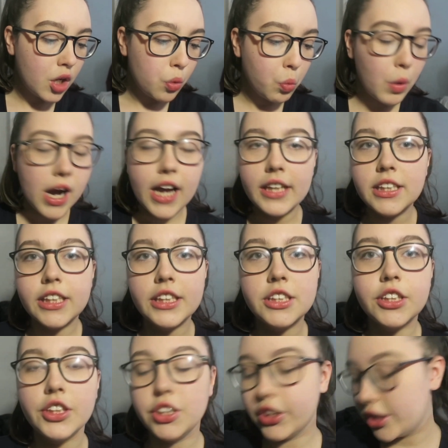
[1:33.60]
Why did
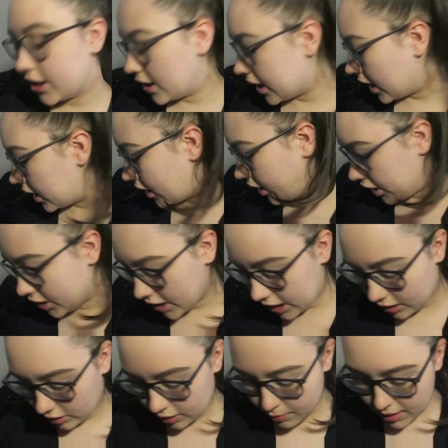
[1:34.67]
you start your
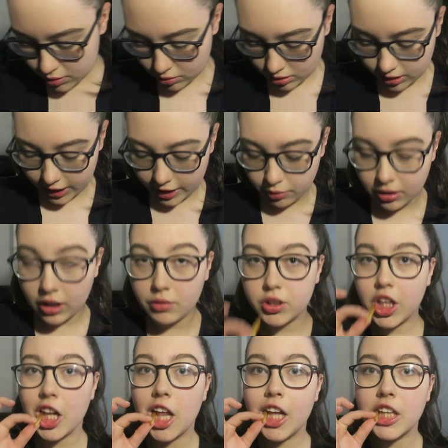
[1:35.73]
channel? I might as well eat while I'm
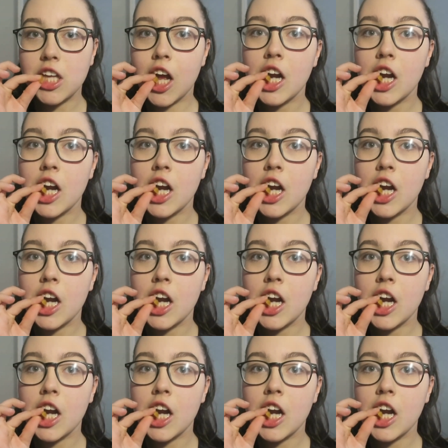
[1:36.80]
doing this.